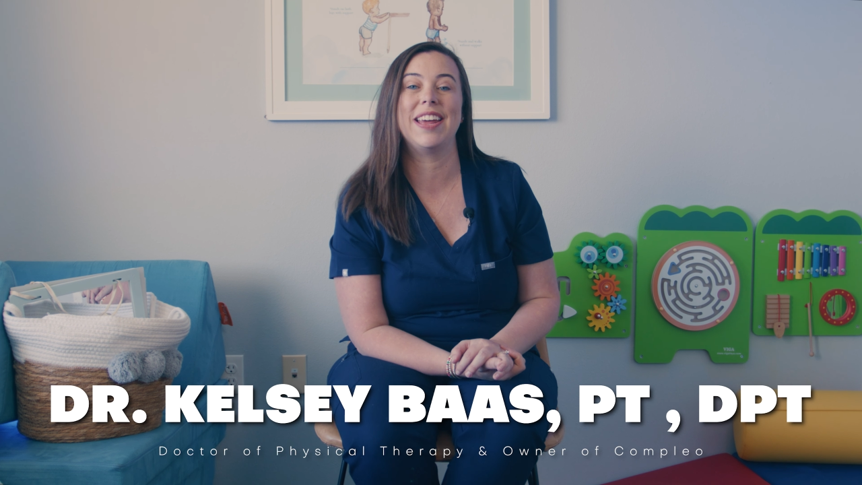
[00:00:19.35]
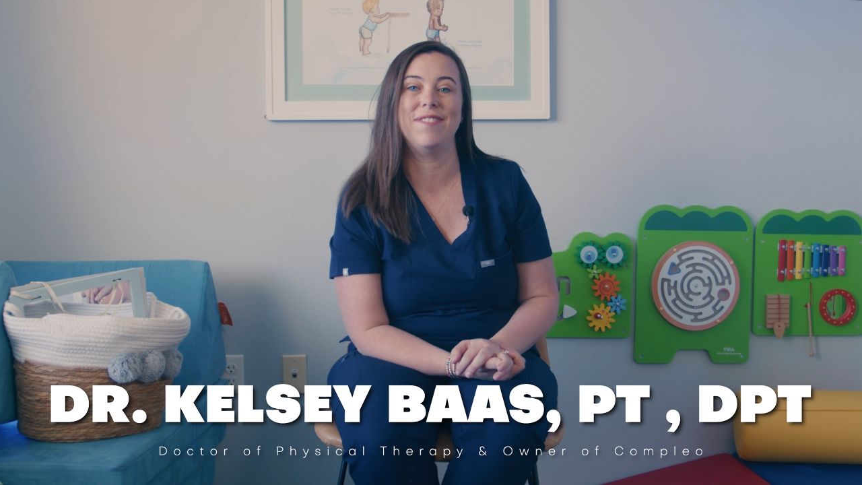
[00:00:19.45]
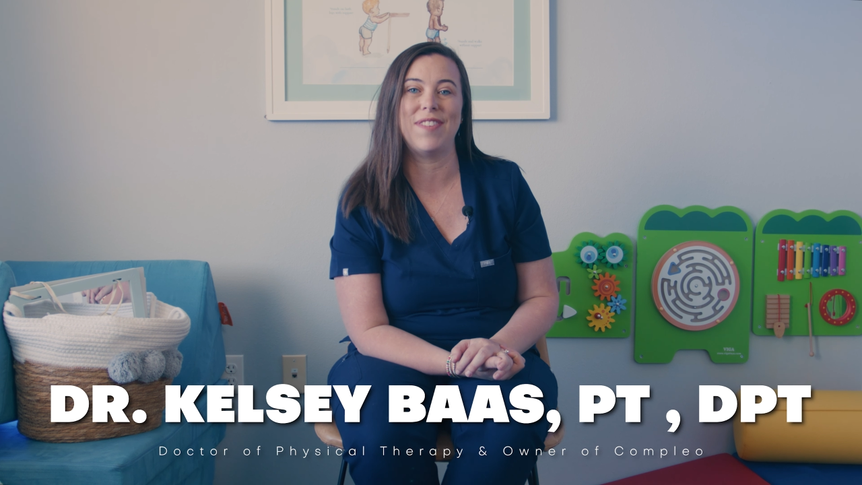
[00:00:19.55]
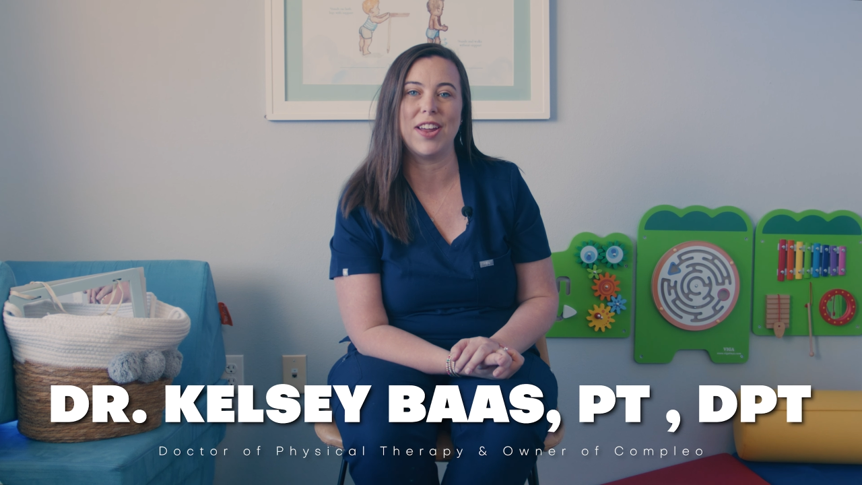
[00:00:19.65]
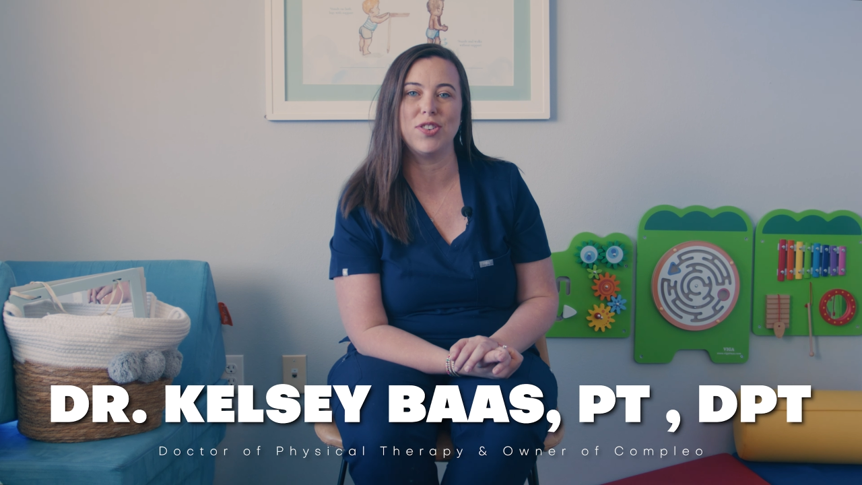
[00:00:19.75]

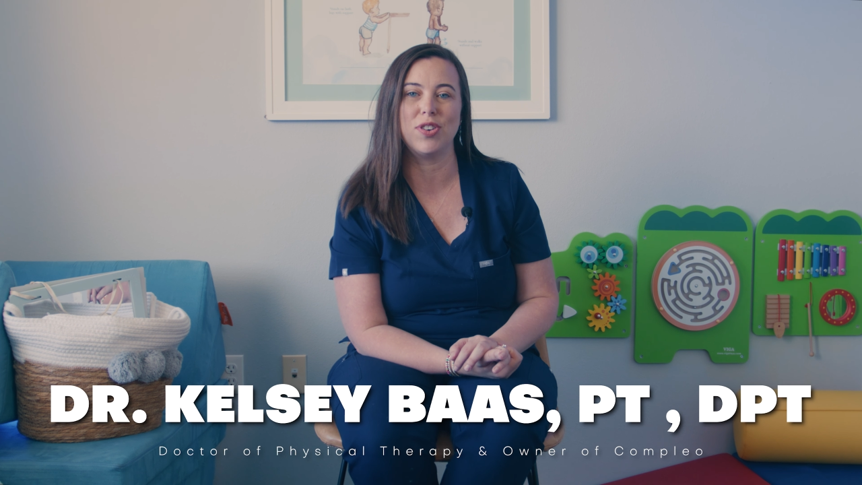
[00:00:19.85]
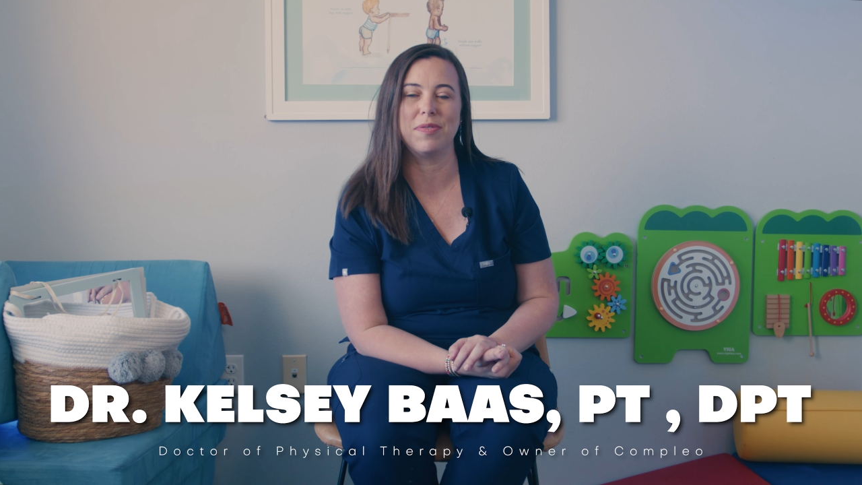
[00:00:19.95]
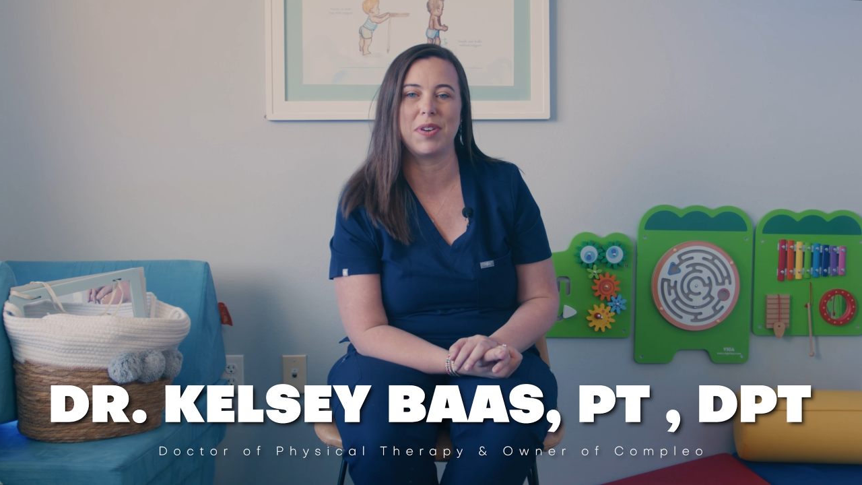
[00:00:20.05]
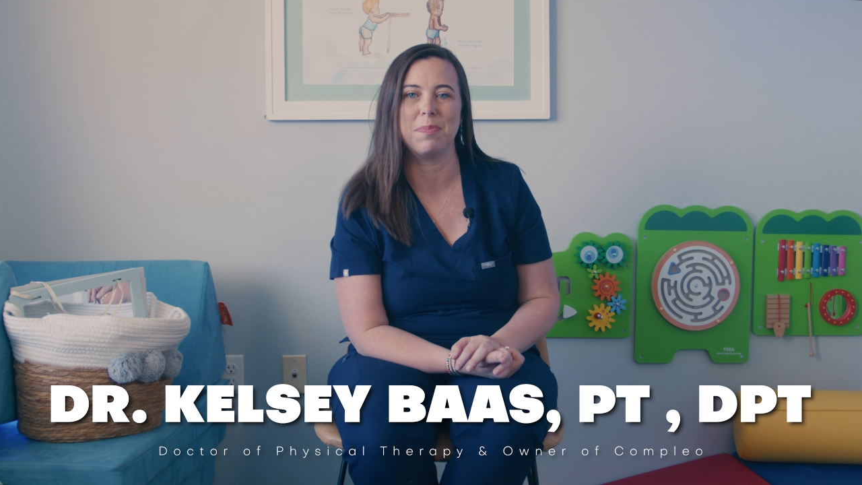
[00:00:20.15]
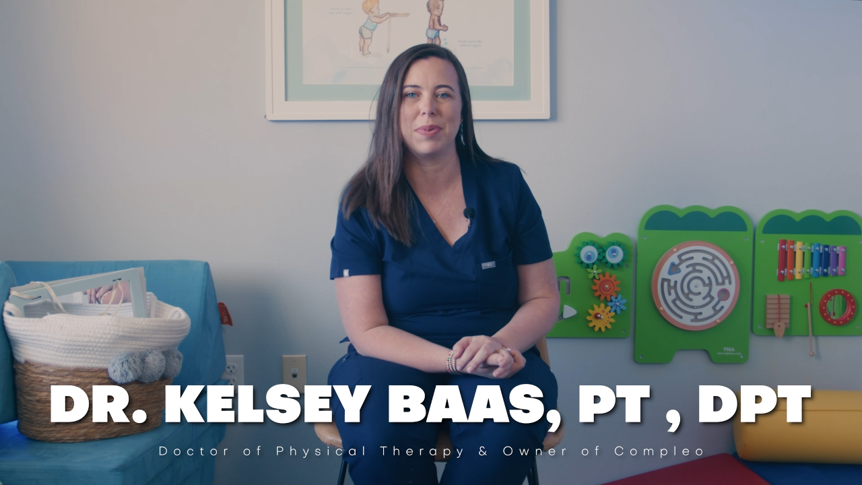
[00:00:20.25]
and founder
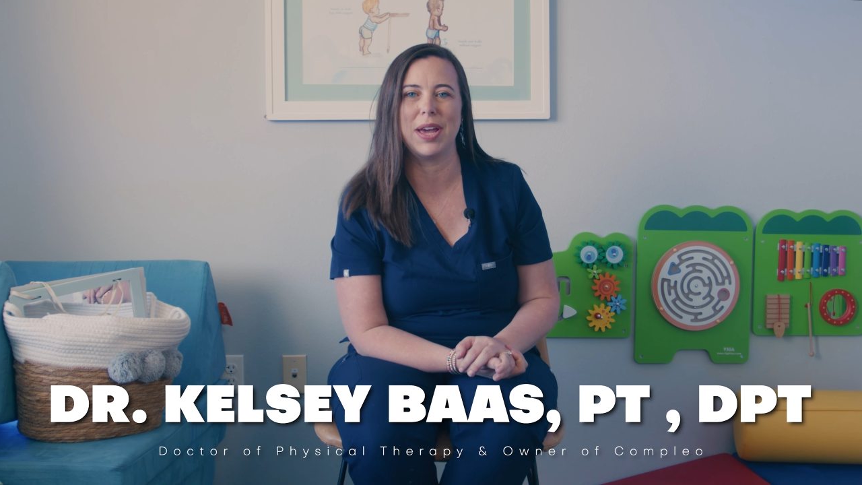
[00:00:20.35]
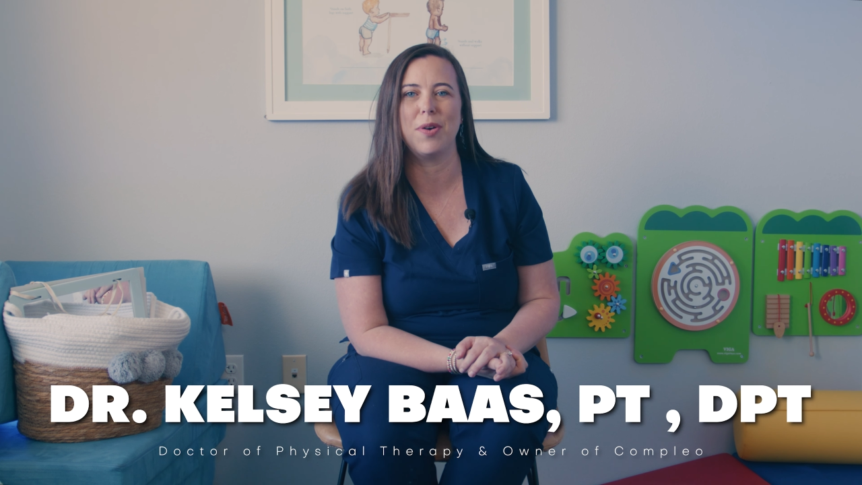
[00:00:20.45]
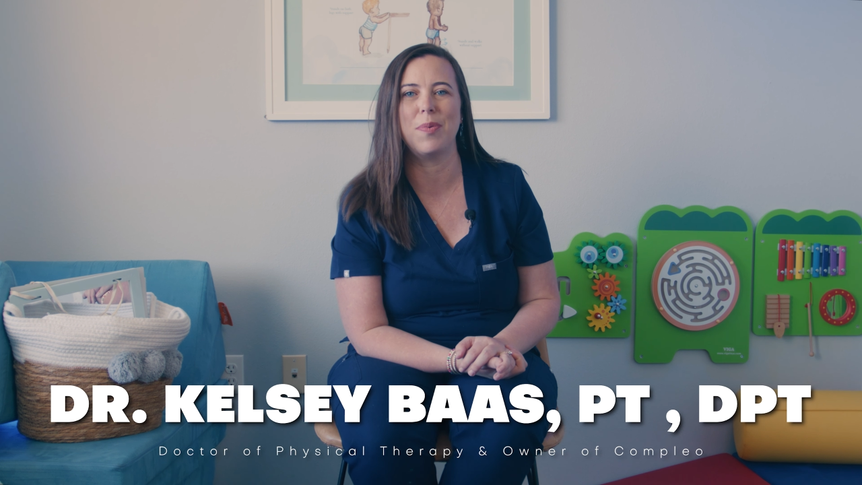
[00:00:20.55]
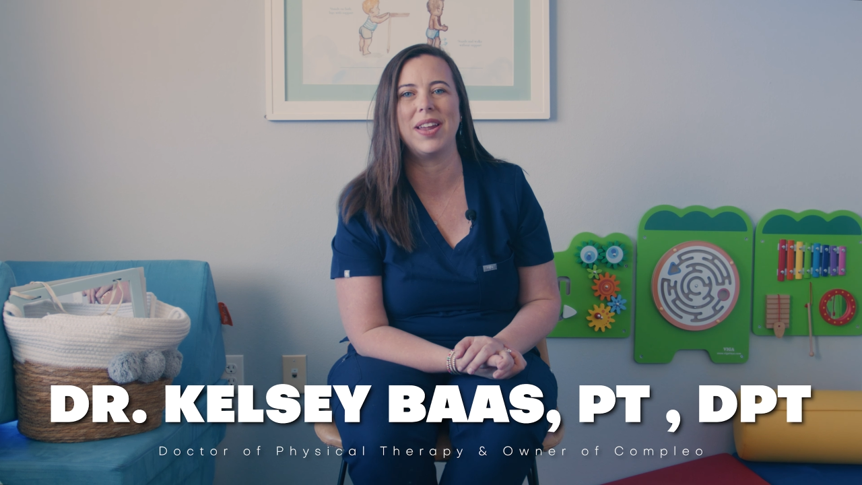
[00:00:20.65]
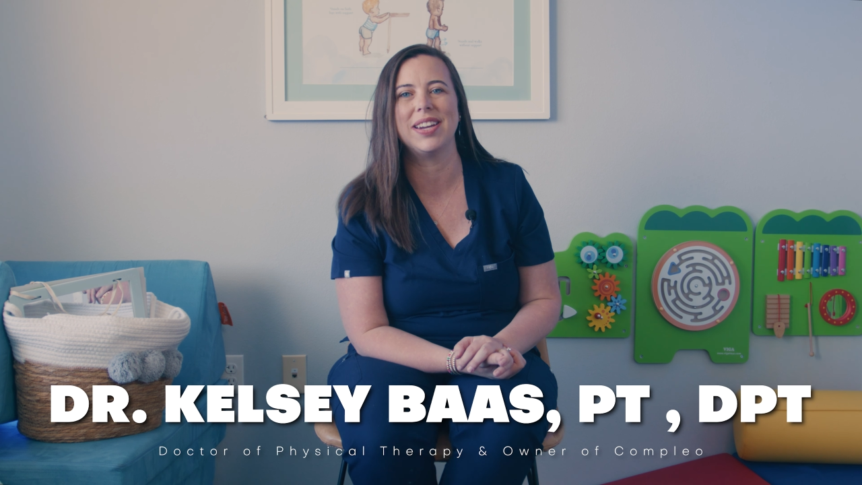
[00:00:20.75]
of
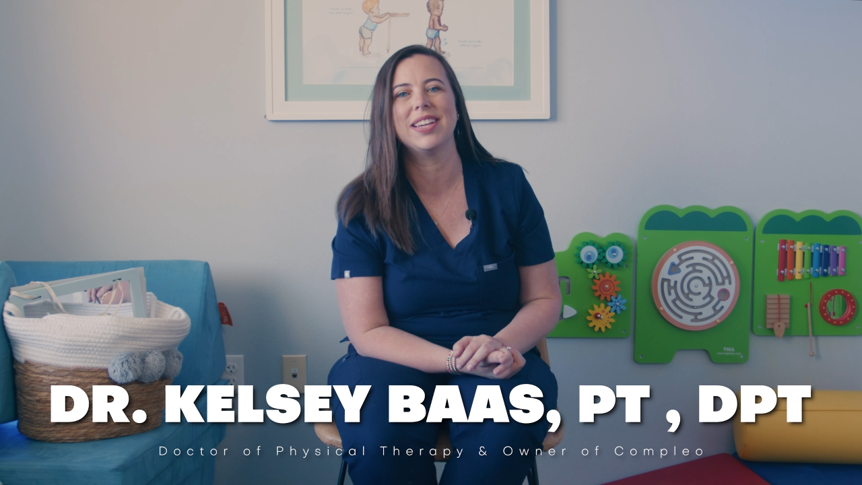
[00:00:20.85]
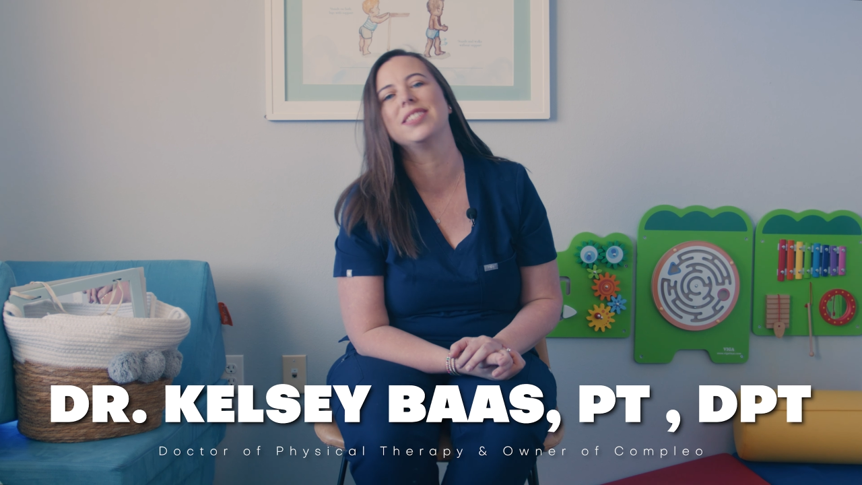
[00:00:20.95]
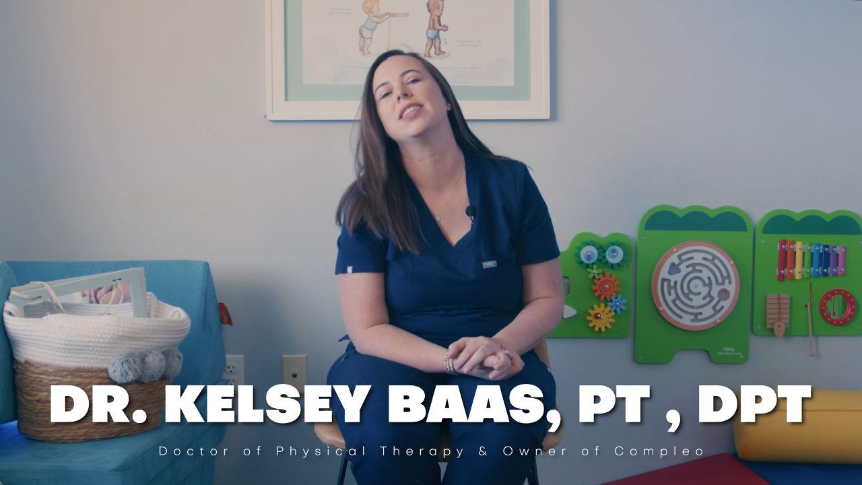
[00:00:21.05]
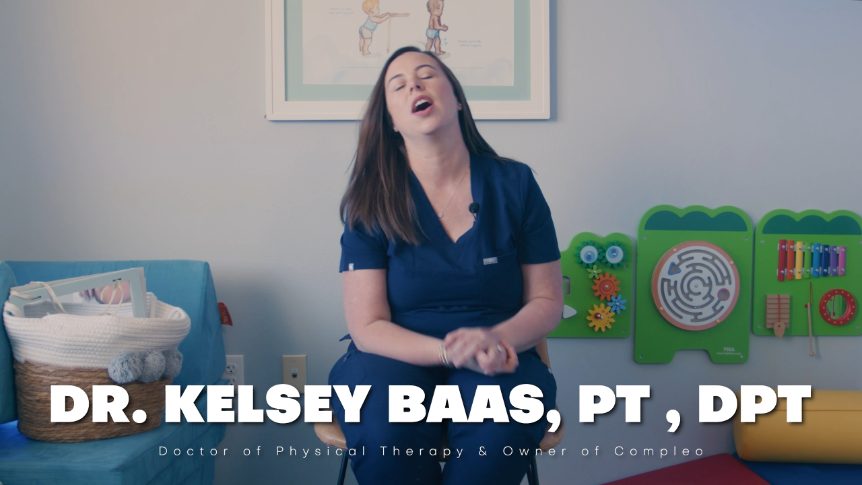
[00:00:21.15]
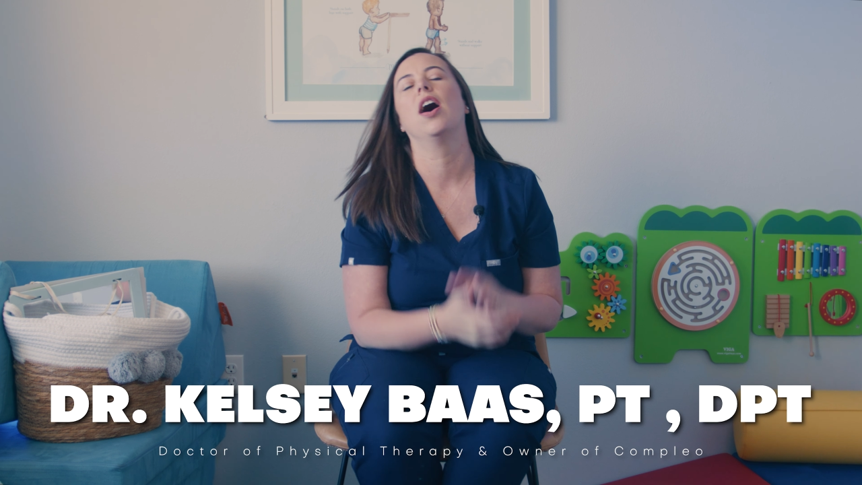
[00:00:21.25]
Compleo
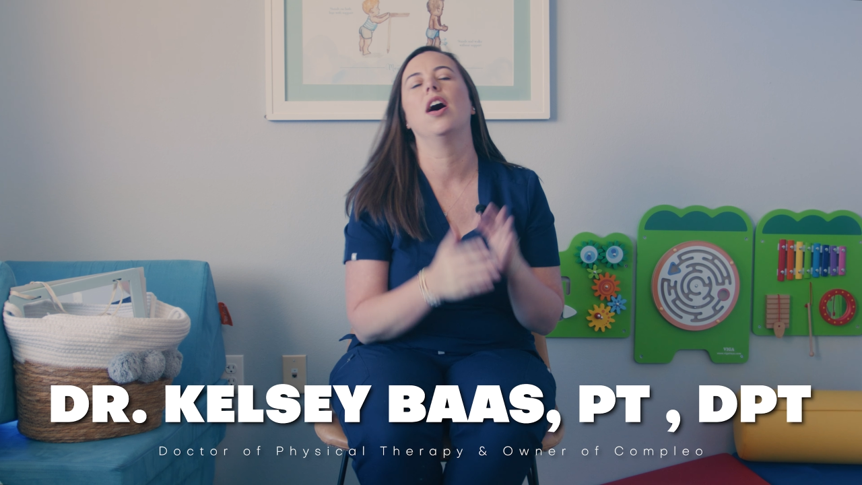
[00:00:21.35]
Wellness.